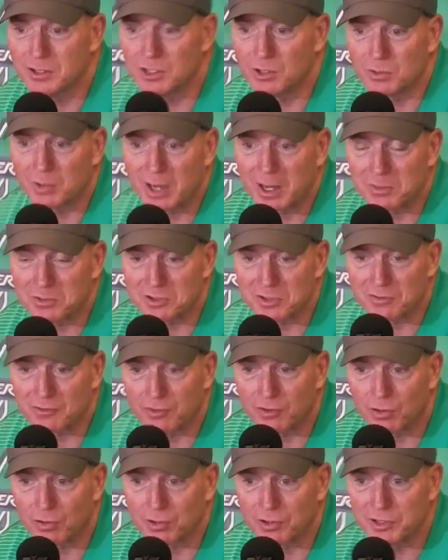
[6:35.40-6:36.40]
when I was at
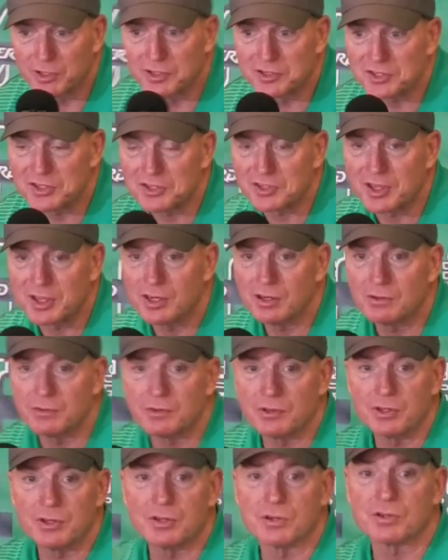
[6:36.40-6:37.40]
Florida and NC State over
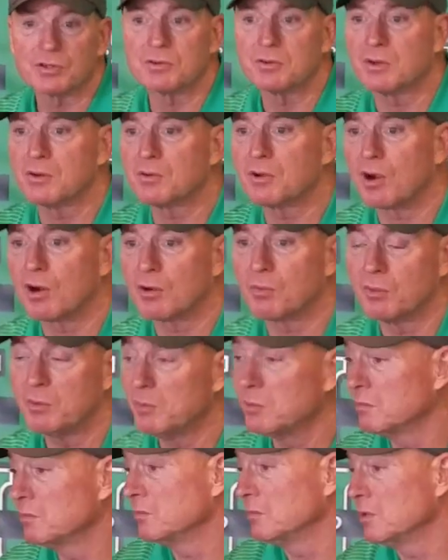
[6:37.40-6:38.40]
the years,
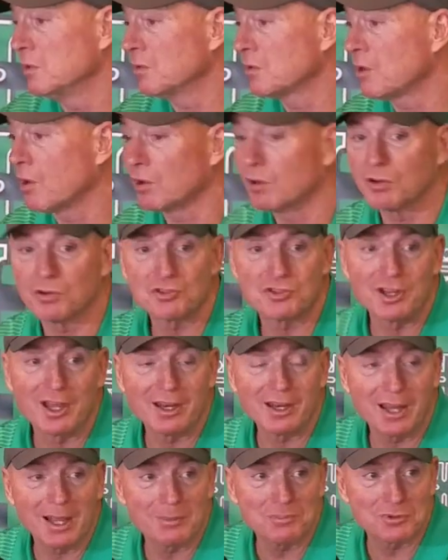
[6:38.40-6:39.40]
Carlos
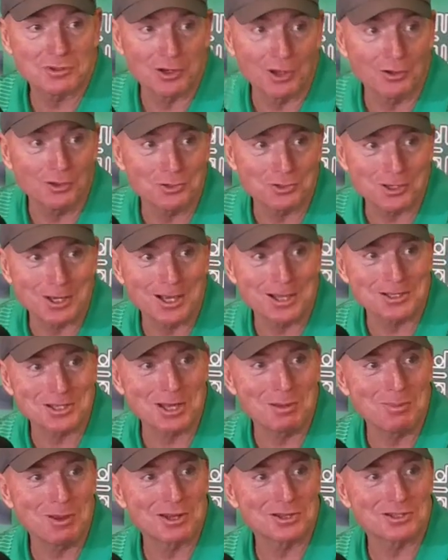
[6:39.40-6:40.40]
Dunlaps and all those guys
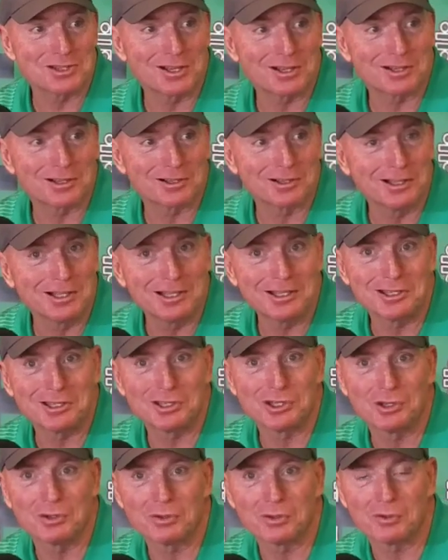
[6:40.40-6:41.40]
came out of South Carolina.
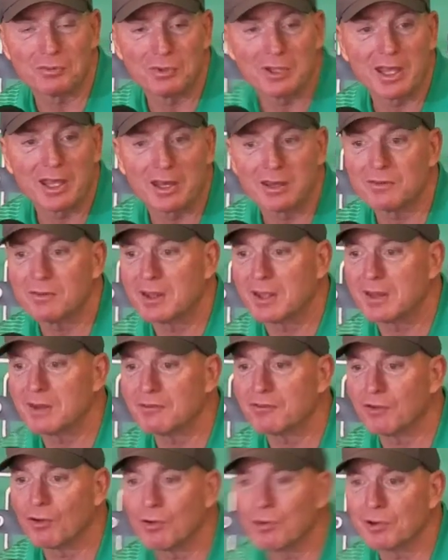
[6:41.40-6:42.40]
That we had at
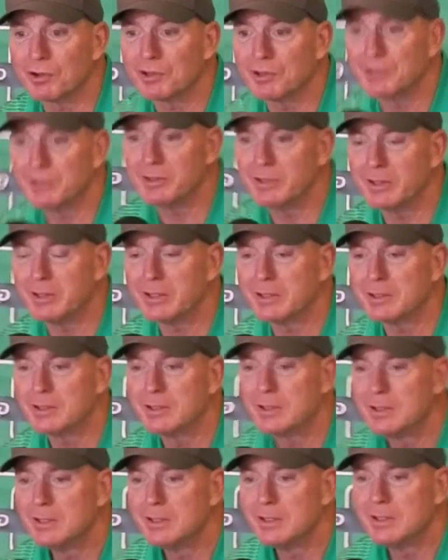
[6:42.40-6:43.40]
Florida, and
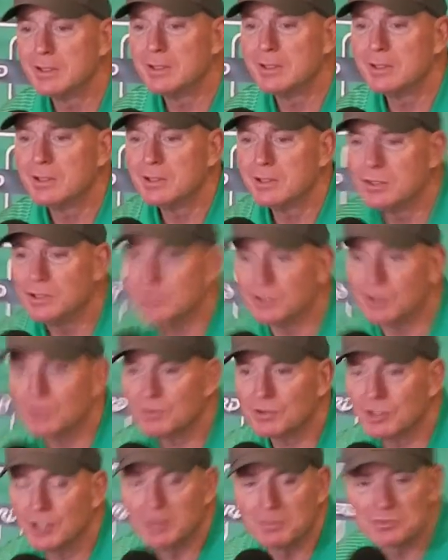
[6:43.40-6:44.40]

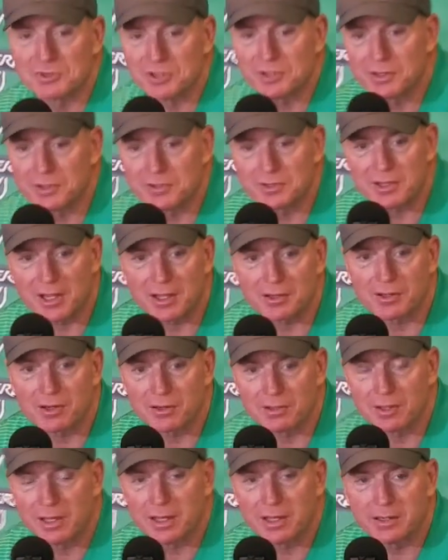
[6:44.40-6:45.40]
Clemson and South
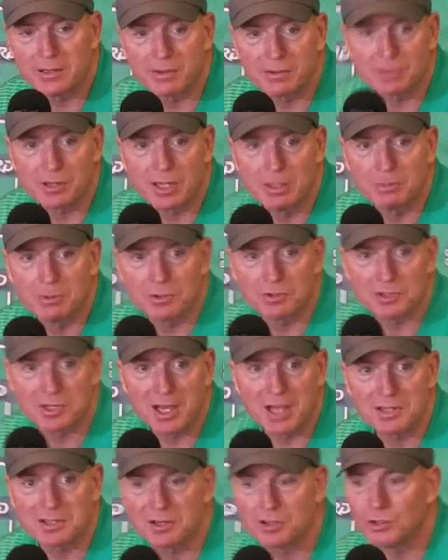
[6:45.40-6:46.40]
Carolina are keeping those
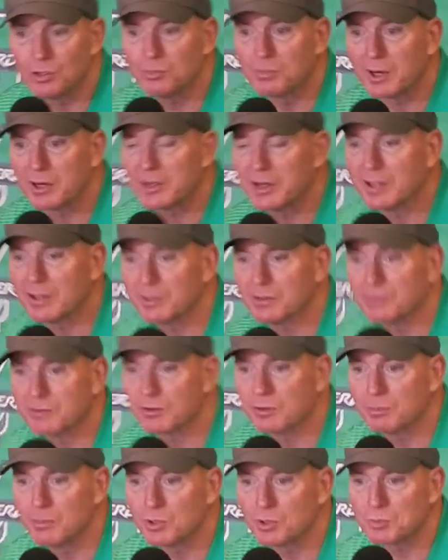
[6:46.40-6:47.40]
guys at home right now. But for
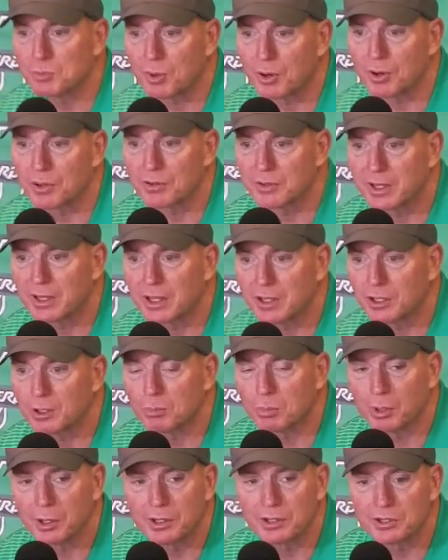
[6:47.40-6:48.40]
the most part, they got good
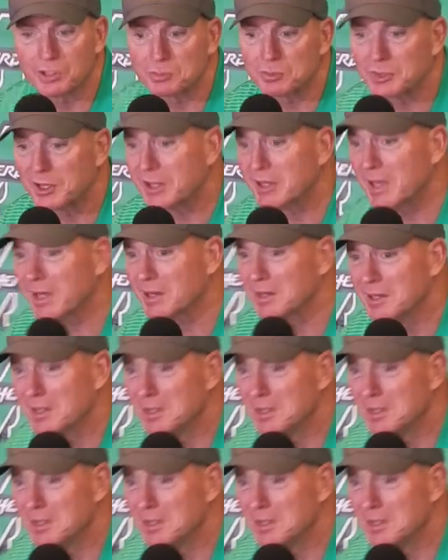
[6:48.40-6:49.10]
players. But